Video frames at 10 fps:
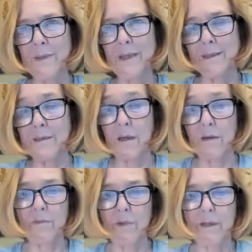I mean, it's
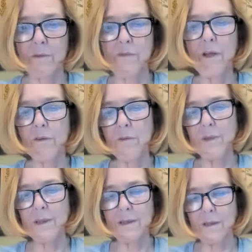not like a feather,
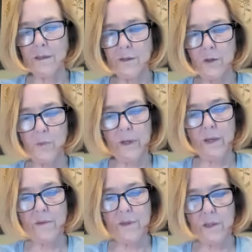but it's not super
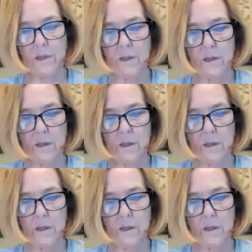heavy.